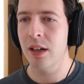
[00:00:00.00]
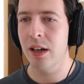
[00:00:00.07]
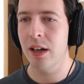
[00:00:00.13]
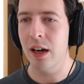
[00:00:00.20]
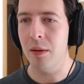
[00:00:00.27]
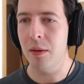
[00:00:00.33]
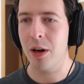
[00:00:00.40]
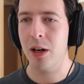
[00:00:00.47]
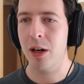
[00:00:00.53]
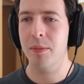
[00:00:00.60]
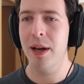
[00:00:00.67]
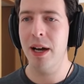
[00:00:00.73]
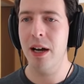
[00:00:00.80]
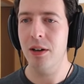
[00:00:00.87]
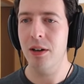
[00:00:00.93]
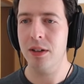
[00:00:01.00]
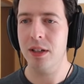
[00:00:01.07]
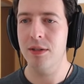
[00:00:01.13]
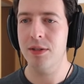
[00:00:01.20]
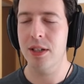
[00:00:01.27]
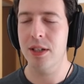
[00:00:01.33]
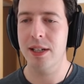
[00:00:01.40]
Uh, Mark Bell
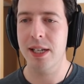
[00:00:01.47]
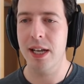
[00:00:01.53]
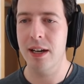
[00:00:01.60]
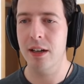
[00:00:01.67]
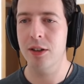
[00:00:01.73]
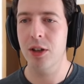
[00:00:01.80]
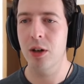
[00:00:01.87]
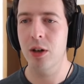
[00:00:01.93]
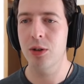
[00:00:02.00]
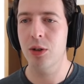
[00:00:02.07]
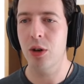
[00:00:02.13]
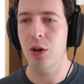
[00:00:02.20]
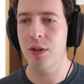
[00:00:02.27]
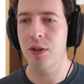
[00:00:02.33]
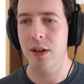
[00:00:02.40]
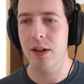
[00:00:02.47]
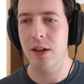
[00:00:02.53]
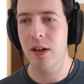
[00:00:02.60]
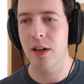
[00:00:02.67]
gives a nice anecdote of a